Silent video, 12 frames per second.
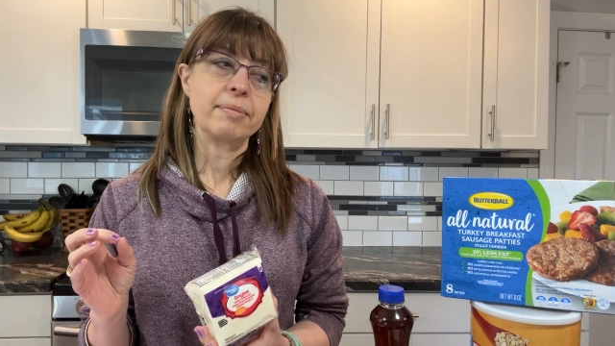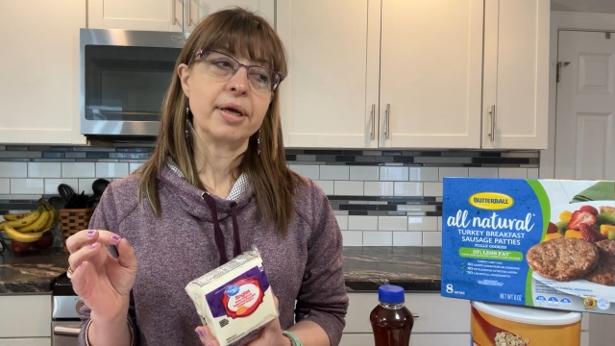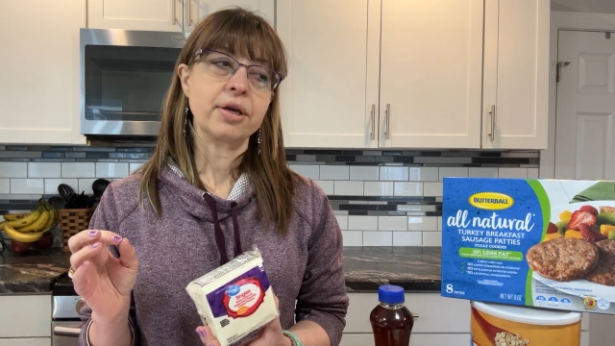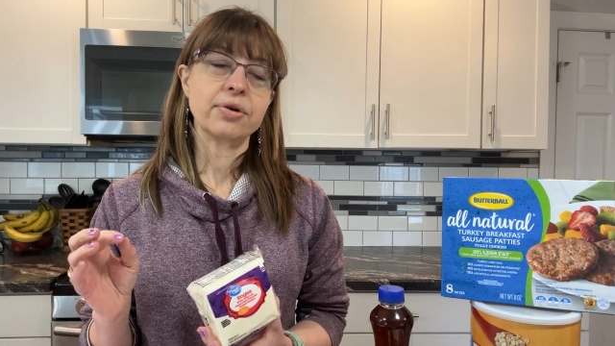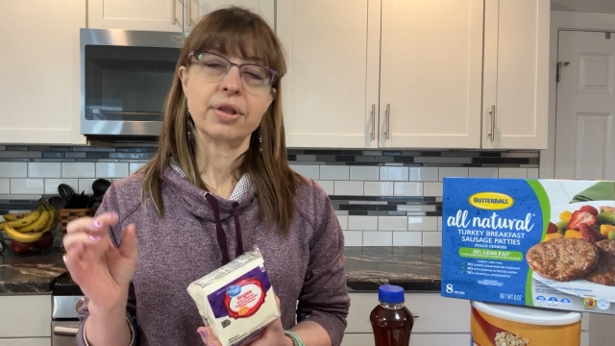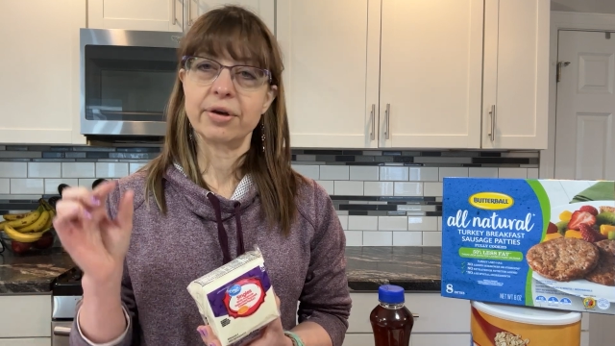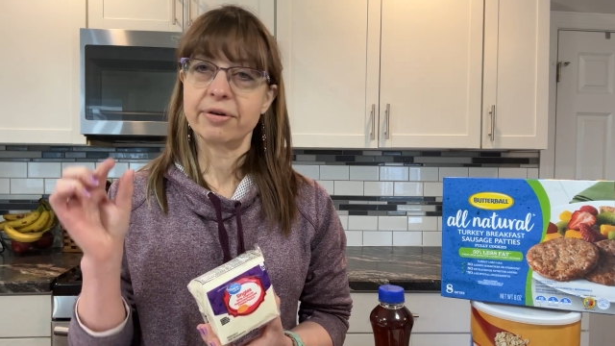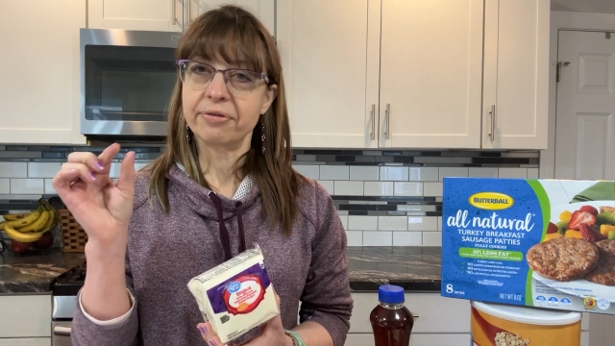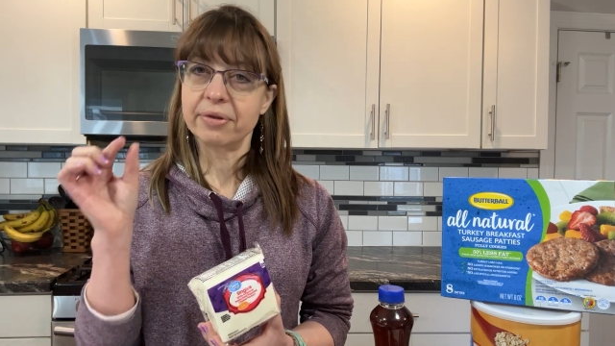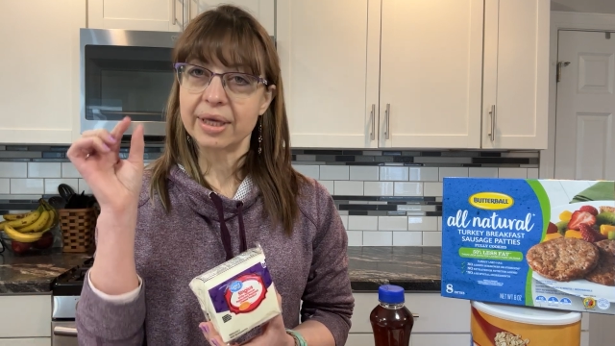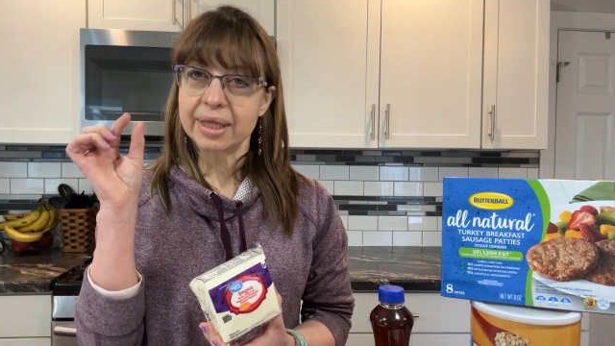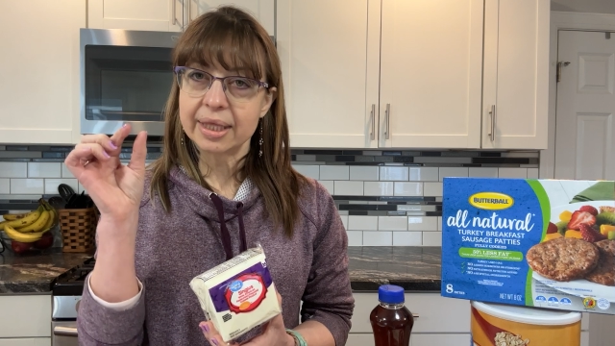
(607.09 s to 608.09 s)
You can look for
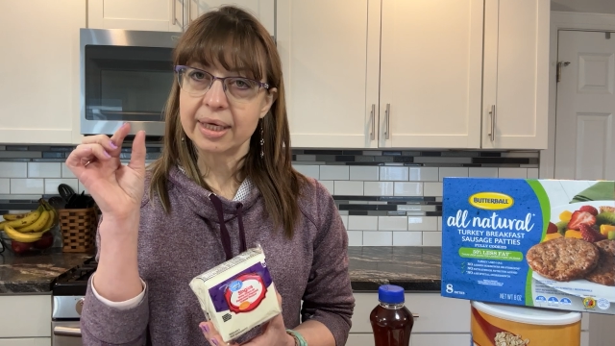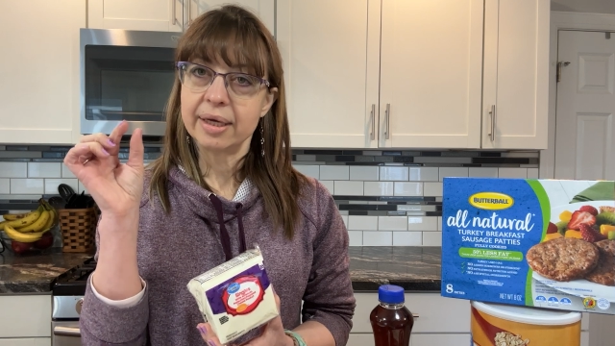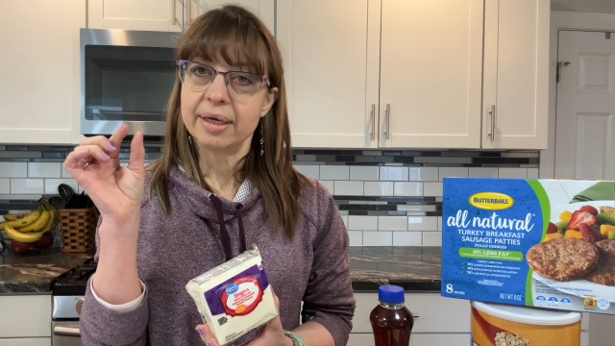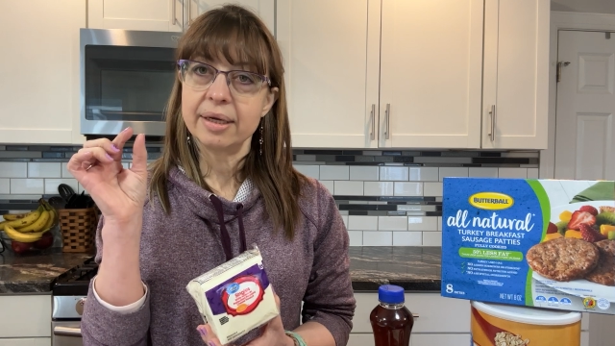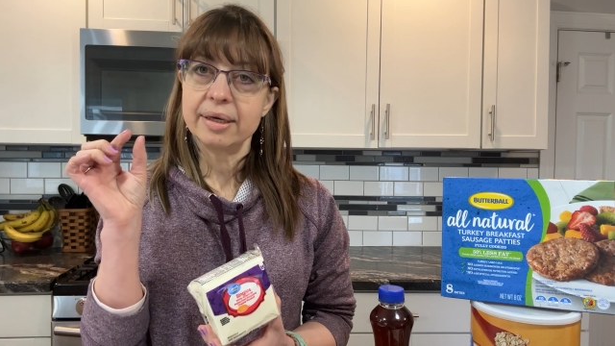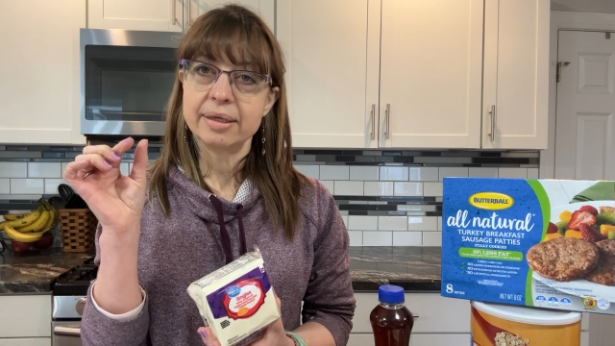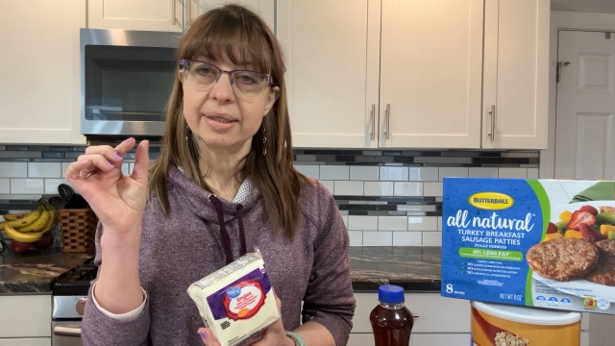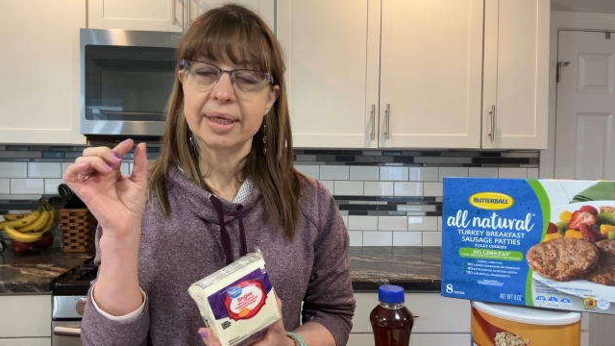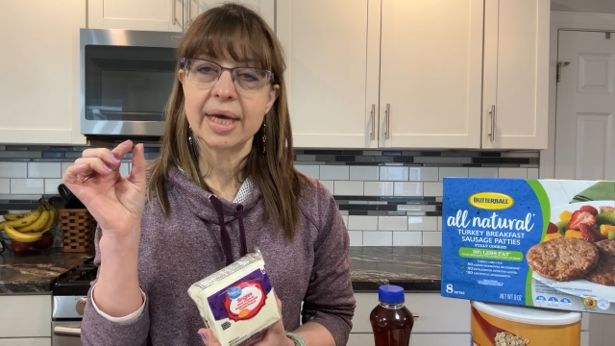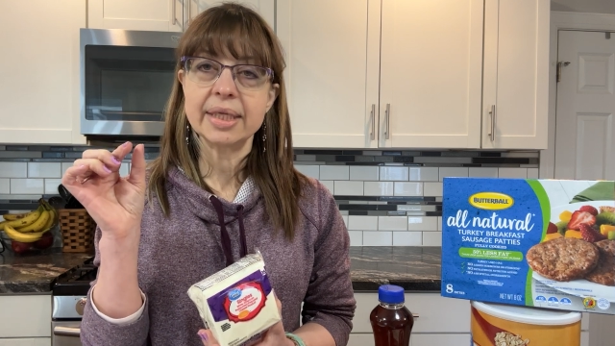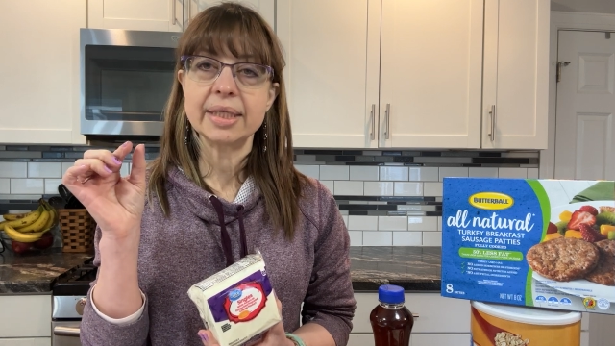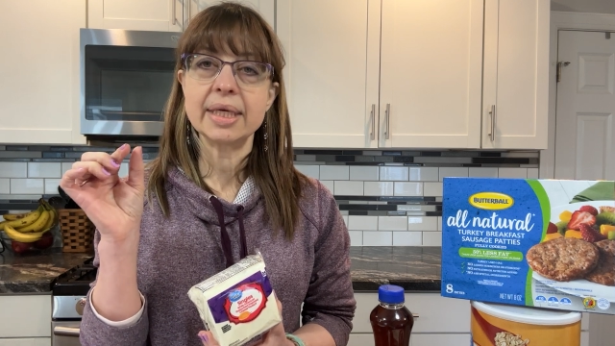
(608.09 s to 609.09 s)
the thin
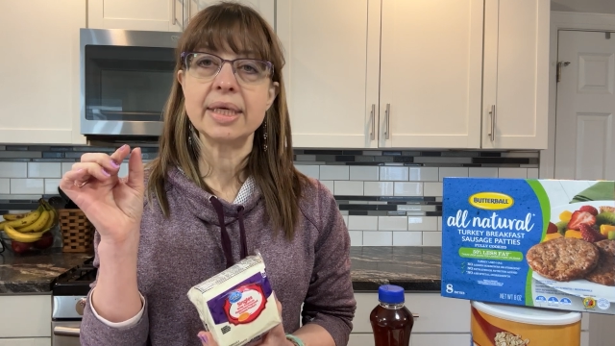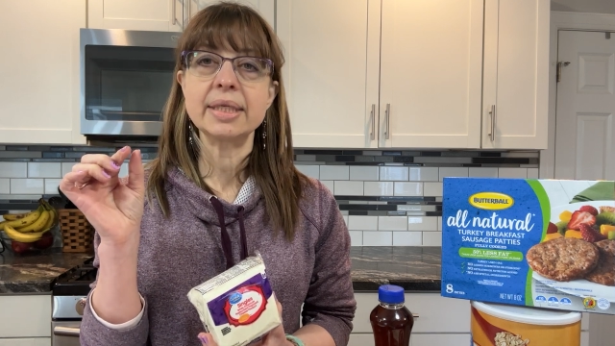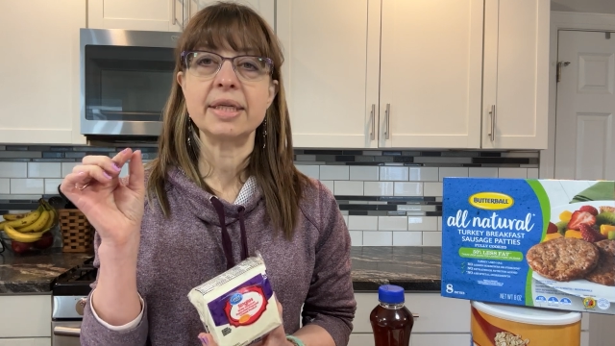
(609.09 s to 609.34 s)
slices